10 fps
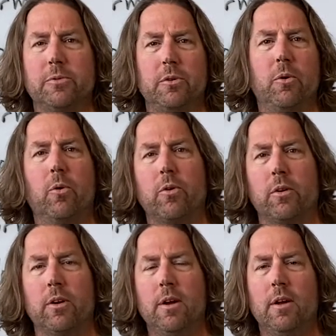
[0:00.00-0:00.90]
when you'd
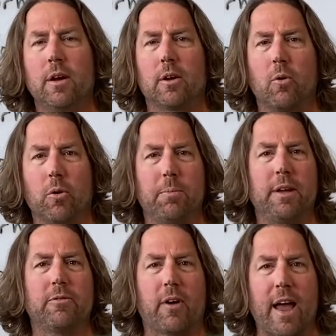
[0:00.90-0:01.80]
order a quarter
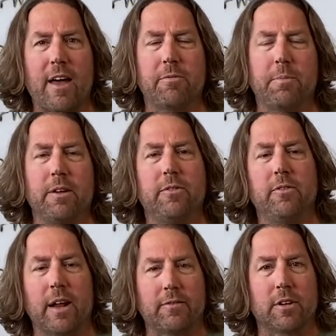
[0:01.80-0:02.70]
beef or a half beef, you
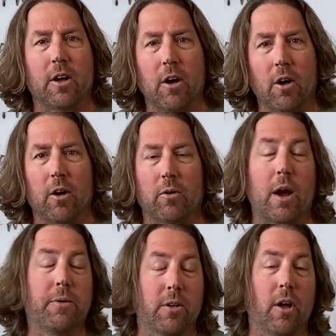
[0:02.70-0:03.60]
would have to call, or I
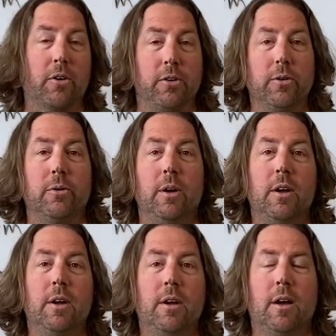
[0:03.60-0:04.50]
would call you,
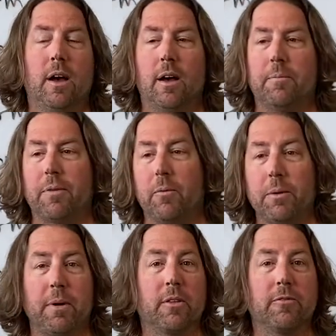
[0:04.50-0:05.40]
and
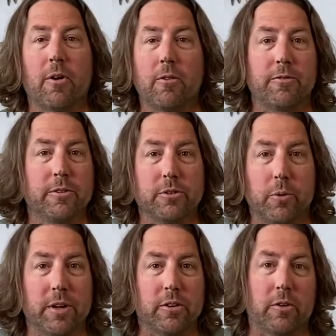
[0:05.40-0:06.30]
we'd be on the phone for
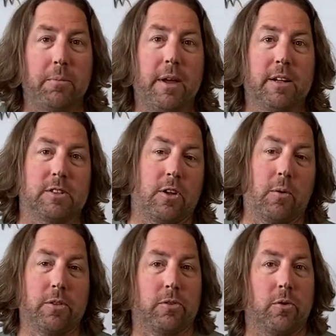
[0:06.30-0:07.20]
20-30 minutes
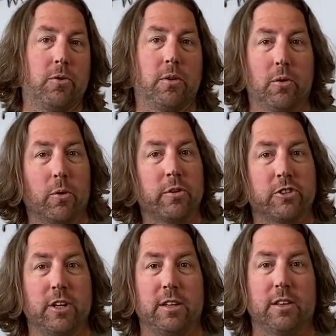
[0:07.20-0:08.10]
going through an order
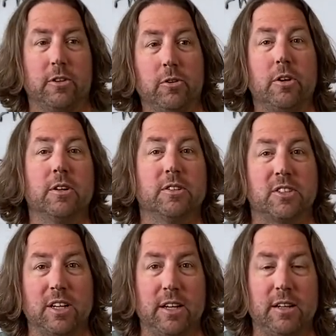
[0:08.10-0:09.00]
sheet that you couldn't
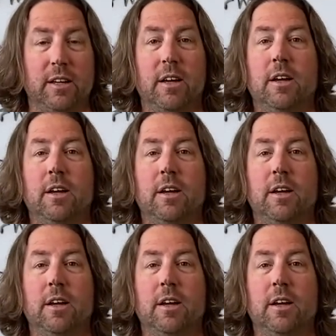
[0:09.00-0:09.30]
see.